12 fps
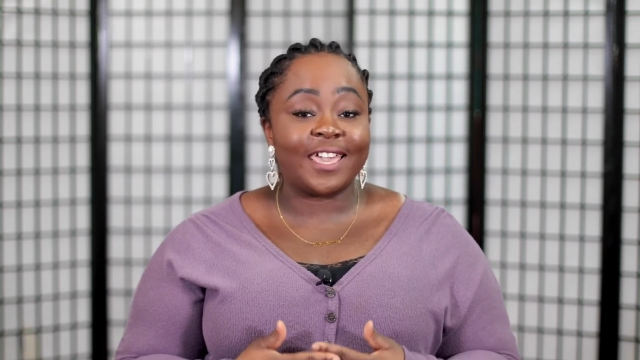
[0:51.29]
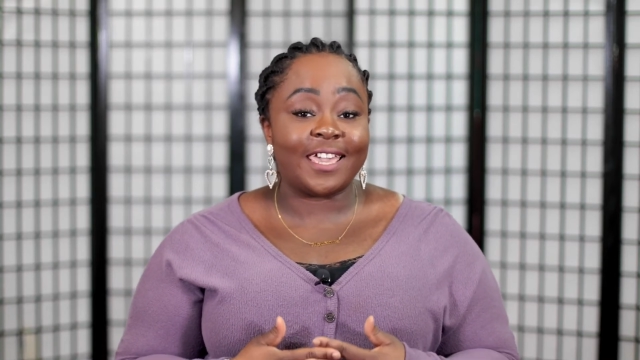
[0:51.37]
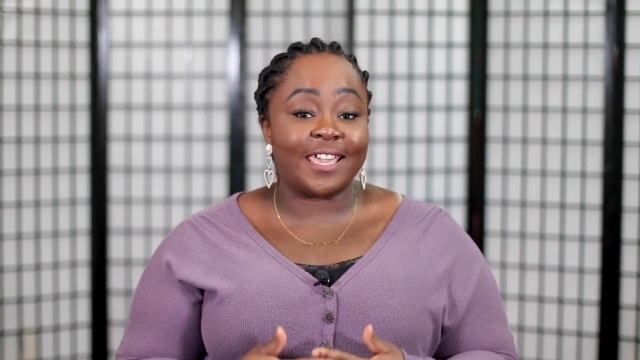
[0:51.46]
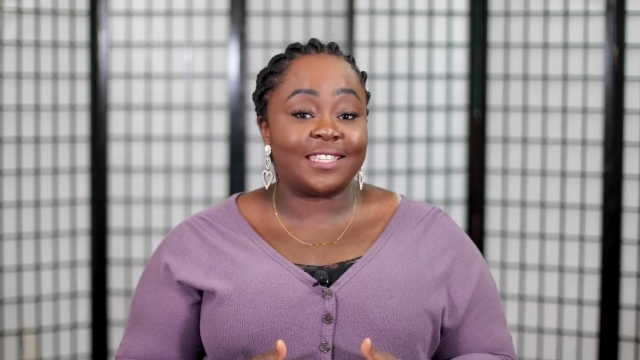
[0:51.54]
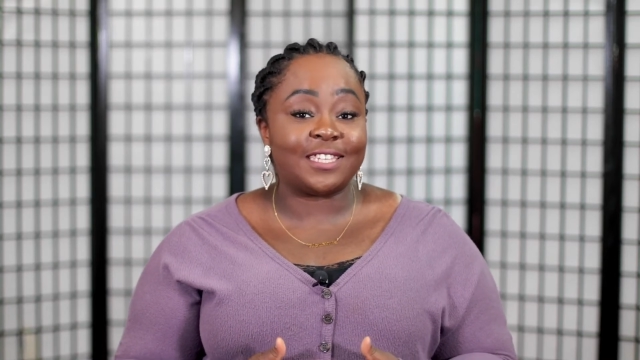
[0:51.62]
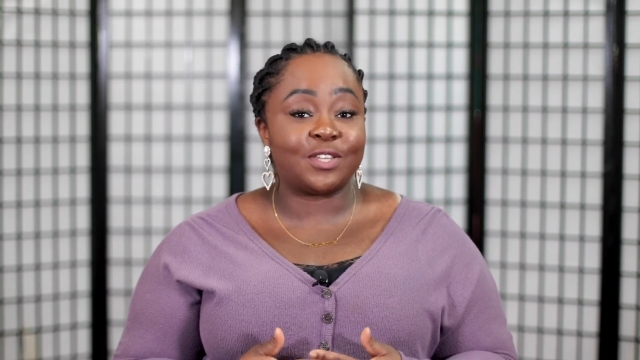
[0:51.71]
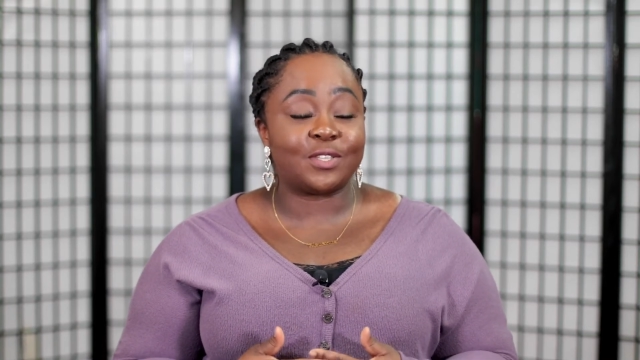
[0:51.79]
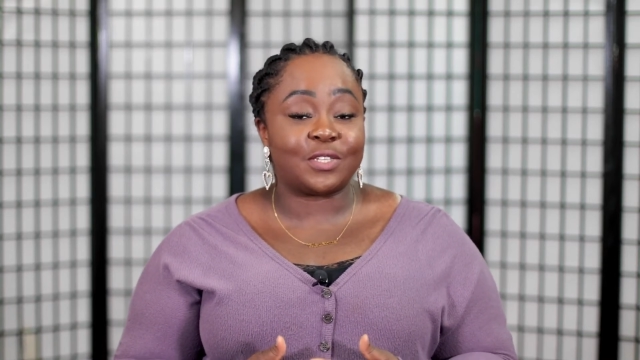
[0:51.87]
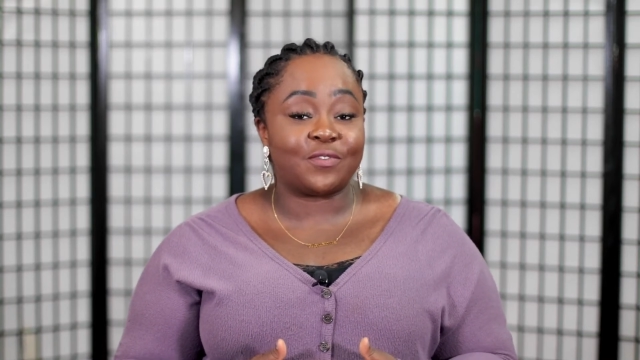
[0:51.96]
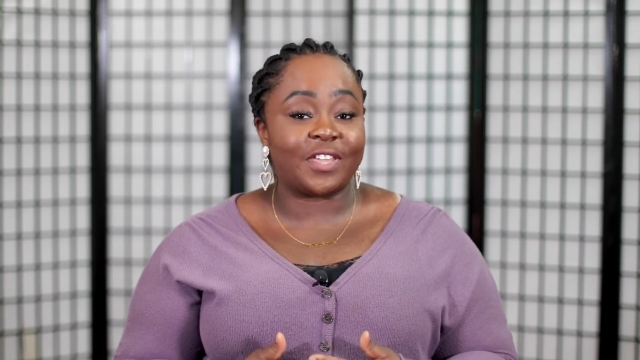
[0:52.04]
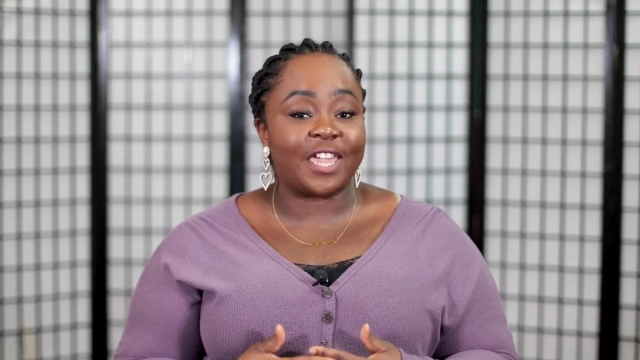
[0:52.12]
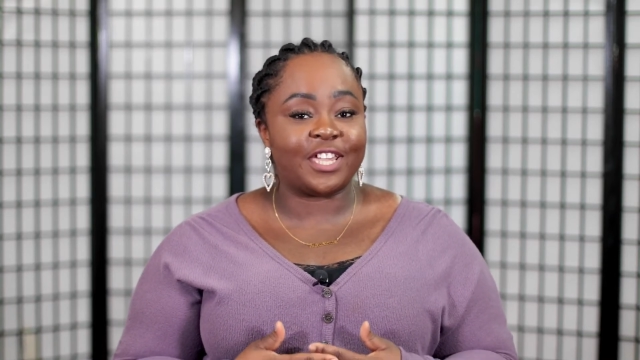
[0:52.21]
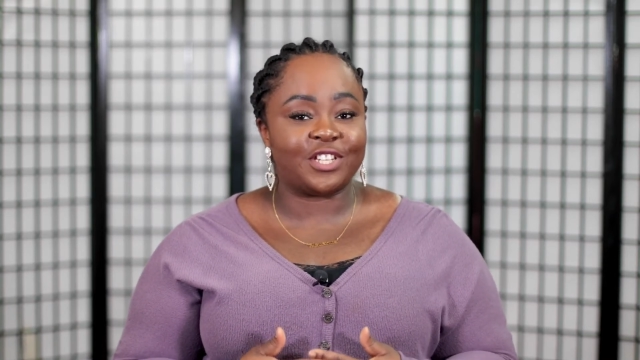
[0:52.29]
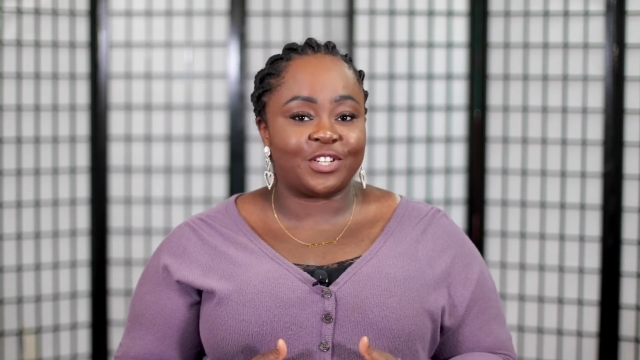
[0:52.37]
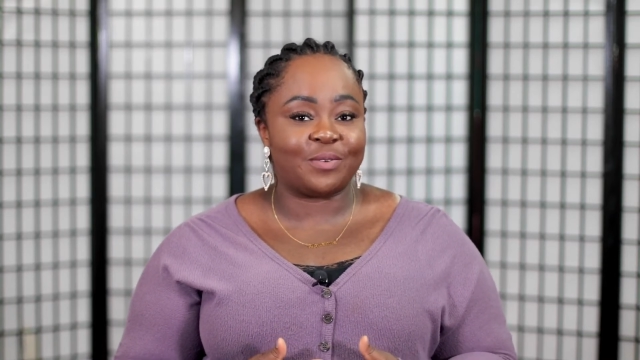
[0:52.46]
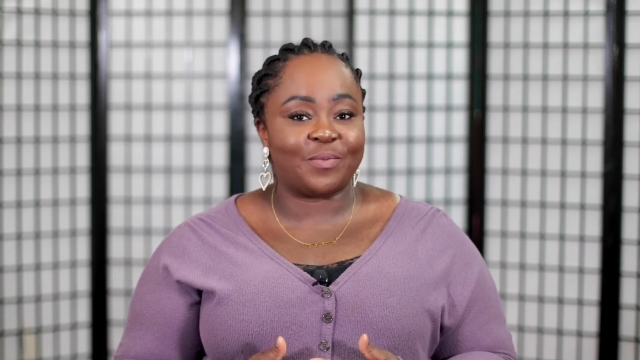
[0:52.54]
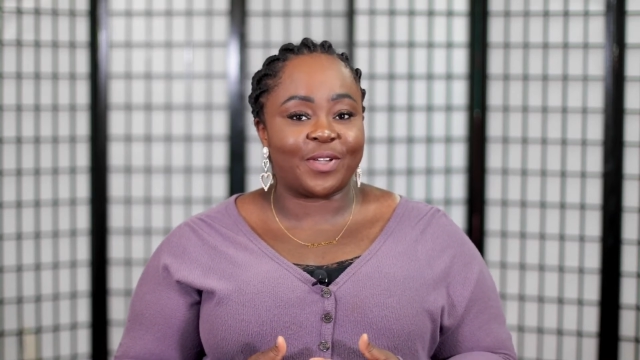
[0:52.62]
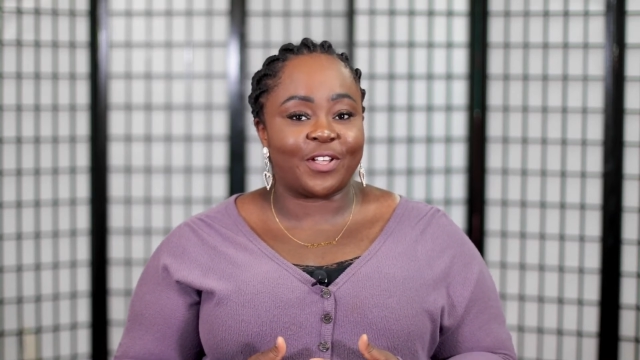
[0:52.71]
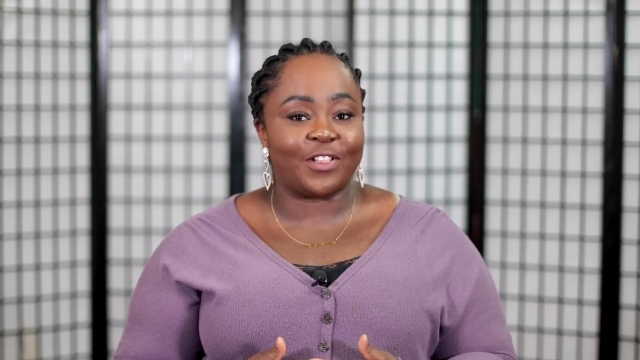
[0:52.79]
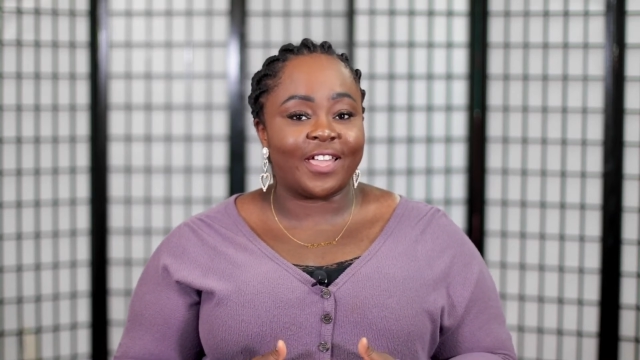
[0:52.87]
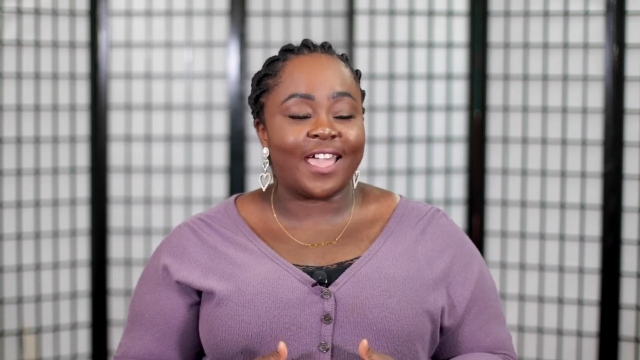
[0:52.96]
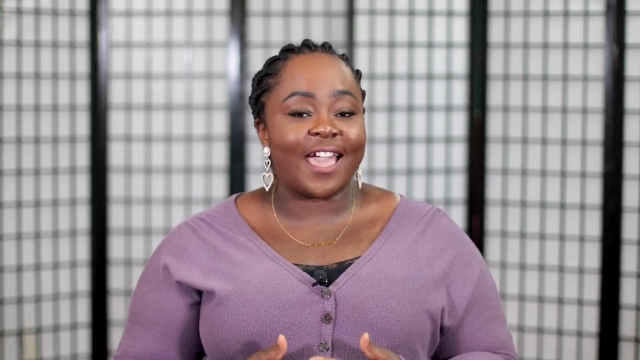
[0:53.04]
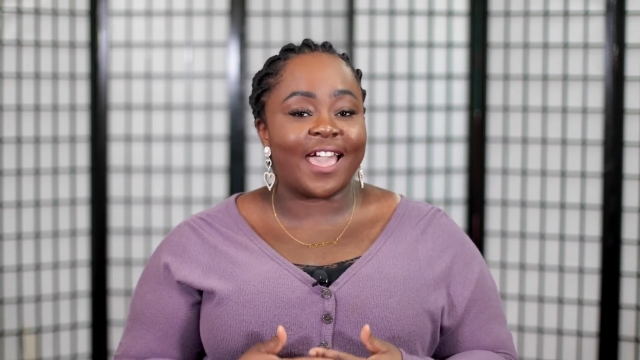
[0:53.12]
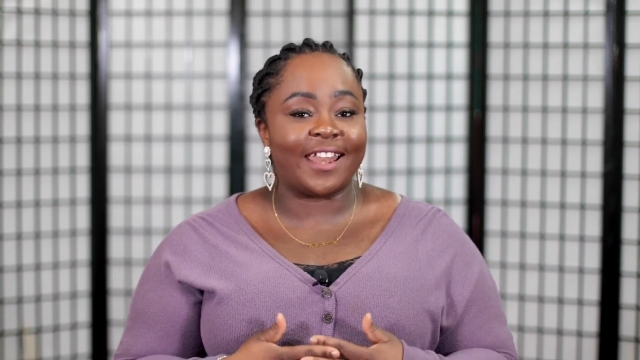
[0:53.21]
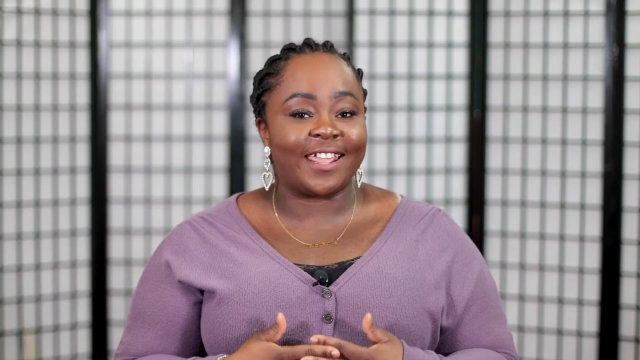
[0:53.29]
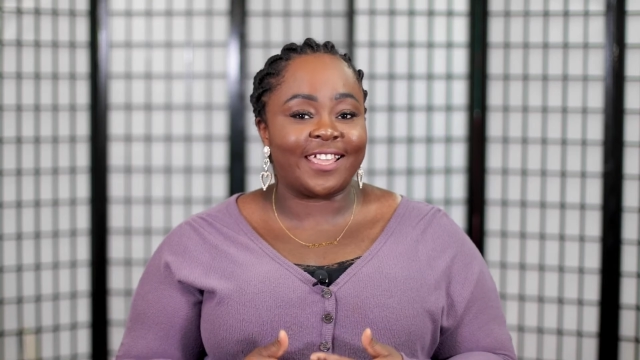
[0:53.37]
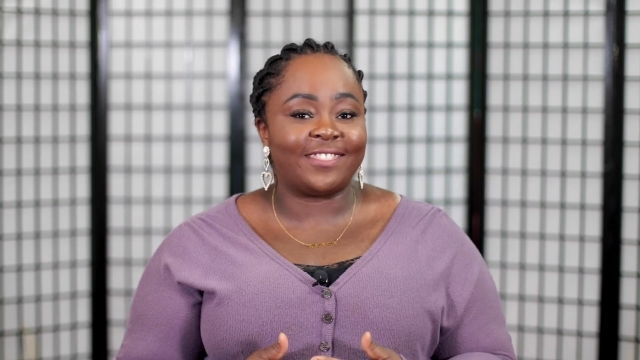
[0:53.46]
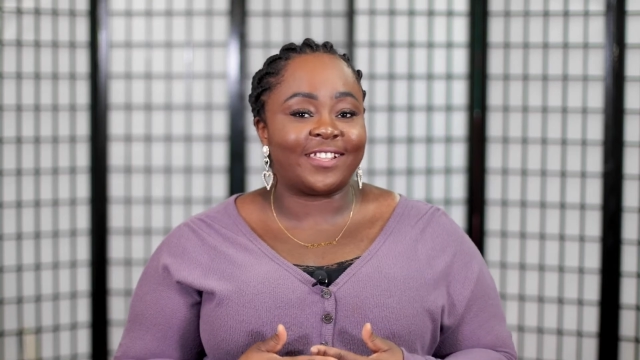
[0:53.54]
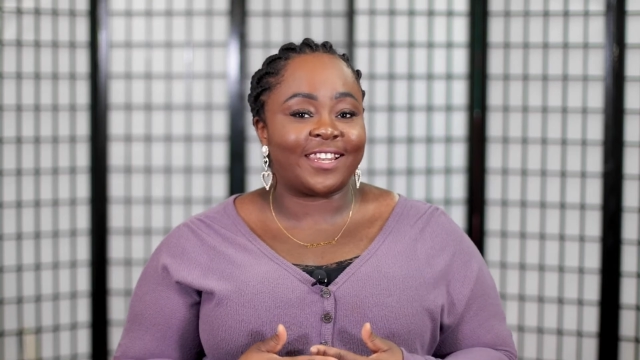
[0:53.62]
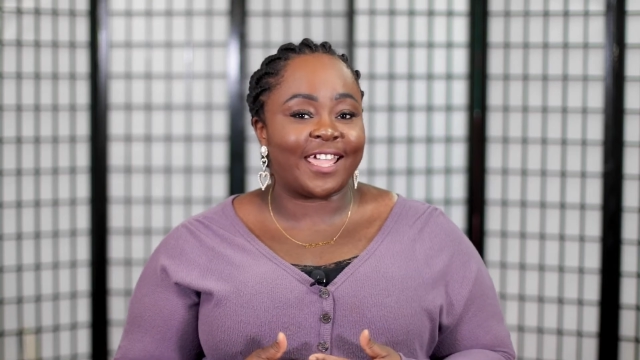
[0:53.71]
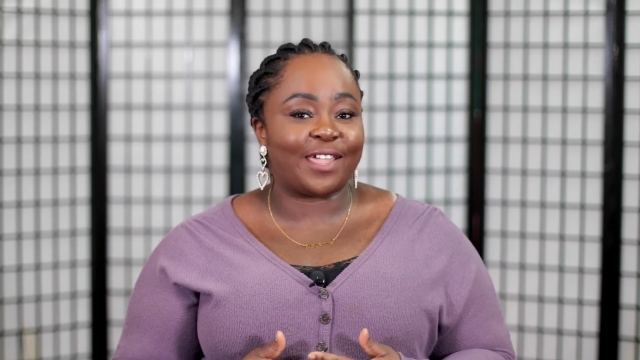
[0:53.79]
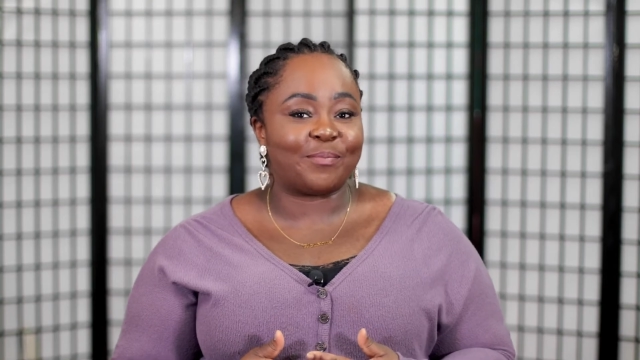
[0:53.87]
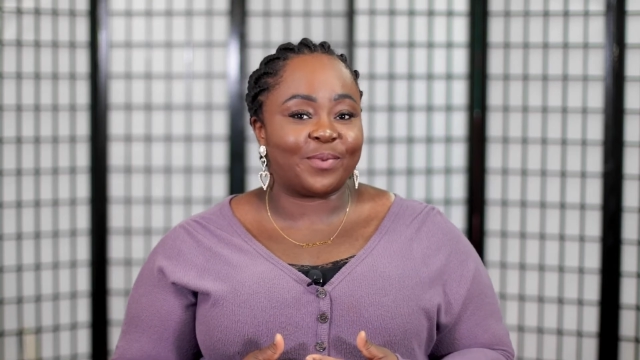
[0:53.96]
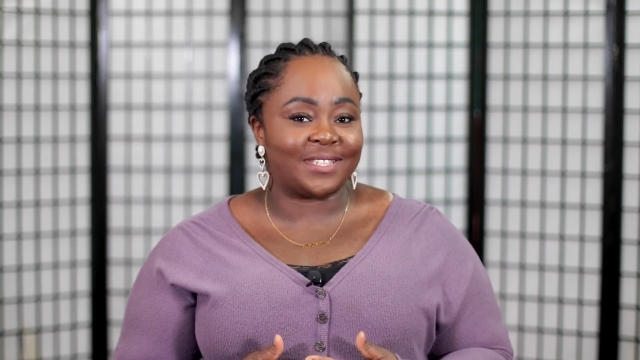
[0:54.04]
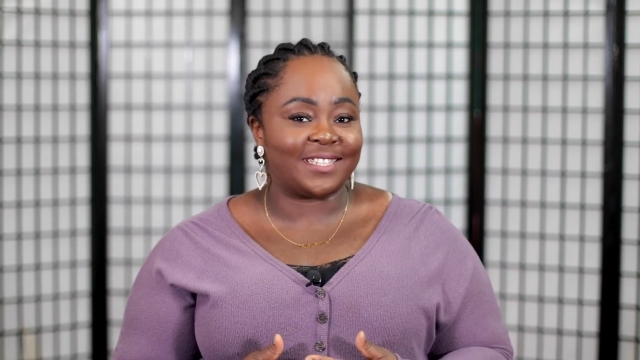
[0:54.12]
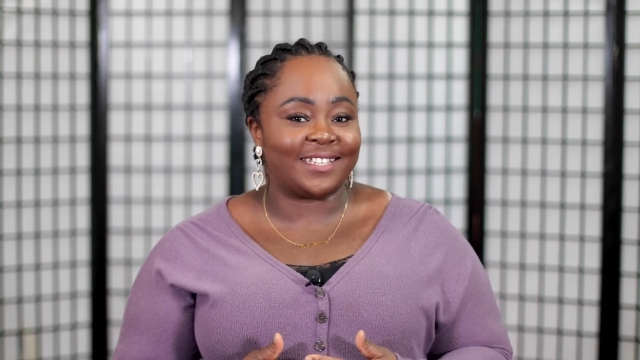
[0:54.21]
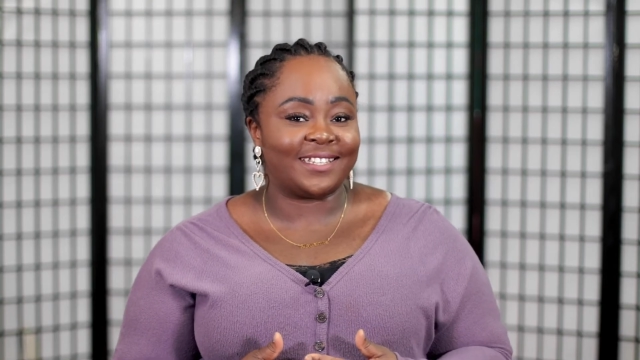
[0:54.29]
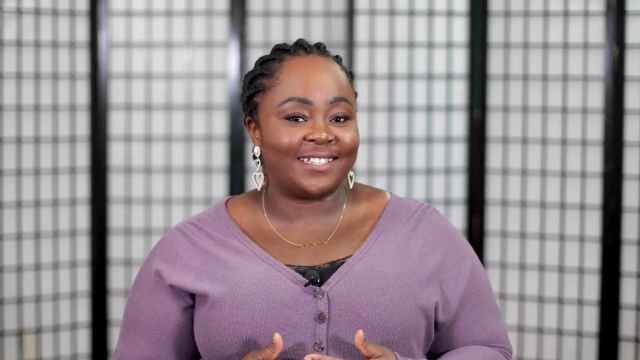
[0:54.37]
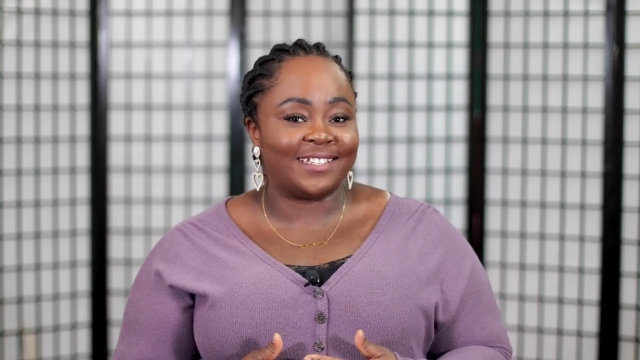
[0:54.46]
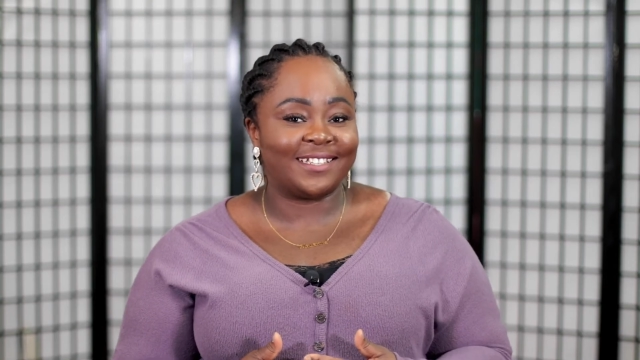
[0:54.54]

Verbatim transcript: hit the notification bell, and hit the like button.